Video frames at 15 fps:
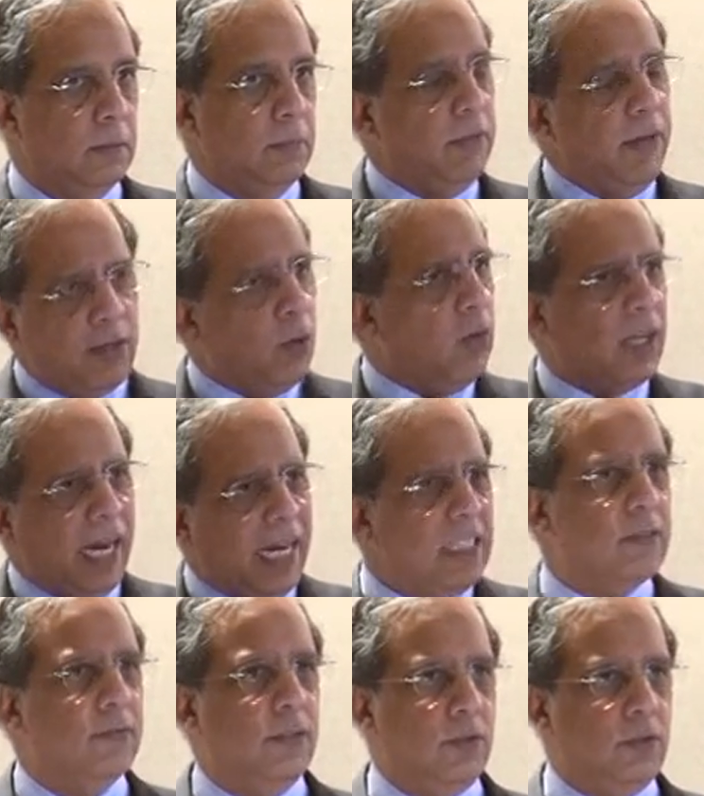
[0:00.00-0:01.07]
We've had all
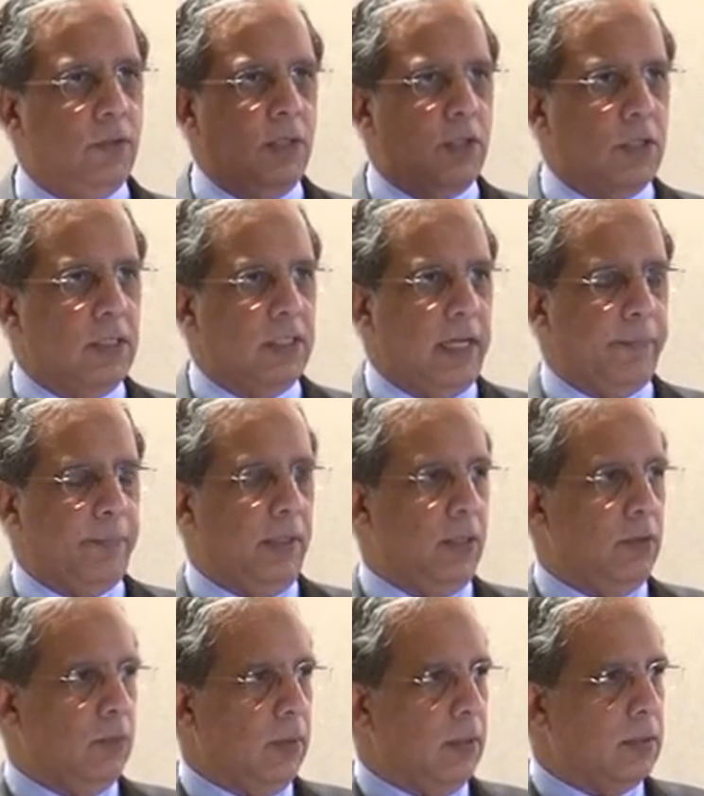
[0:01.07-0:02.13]
kinds of situations
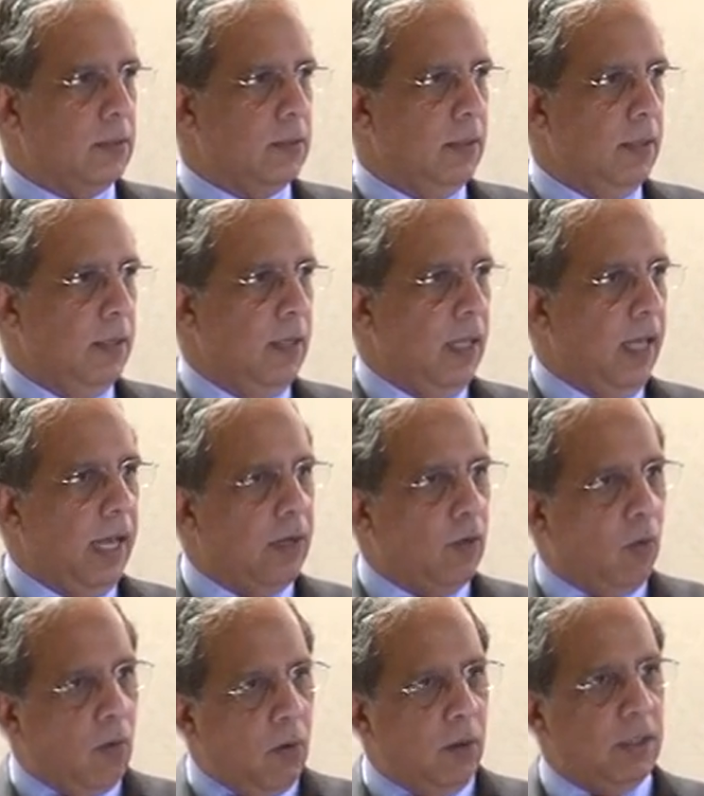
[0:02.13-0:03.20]
happening to us. And
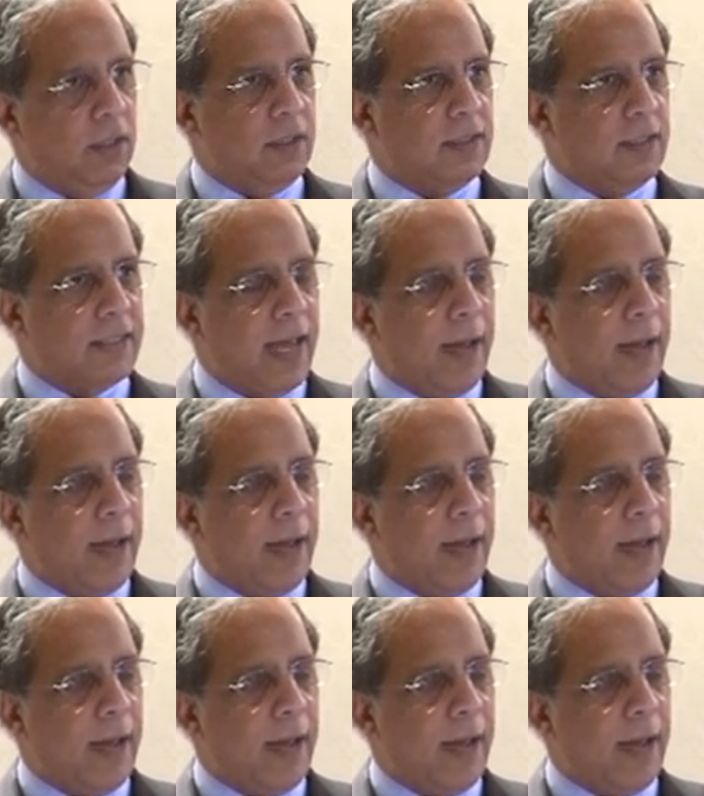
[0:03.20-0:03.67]
all this is